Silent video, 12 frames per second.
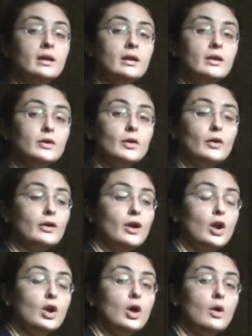your
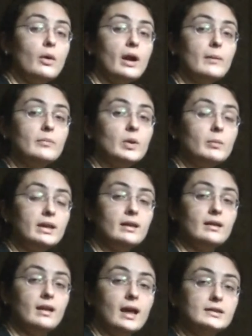lower abdomen
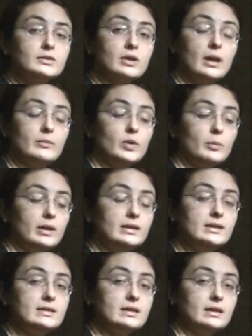and lateral abdomen
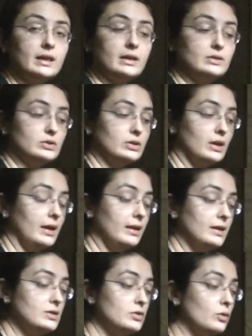is engaged. And
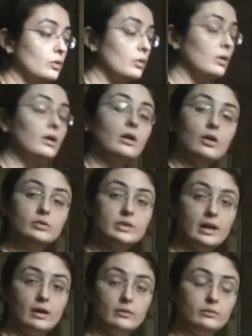as you go
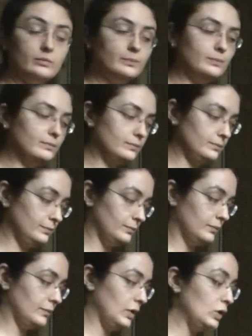down,
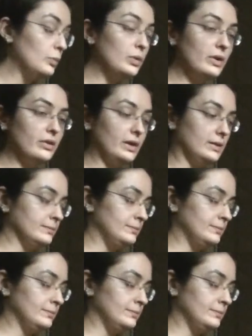you breathe in.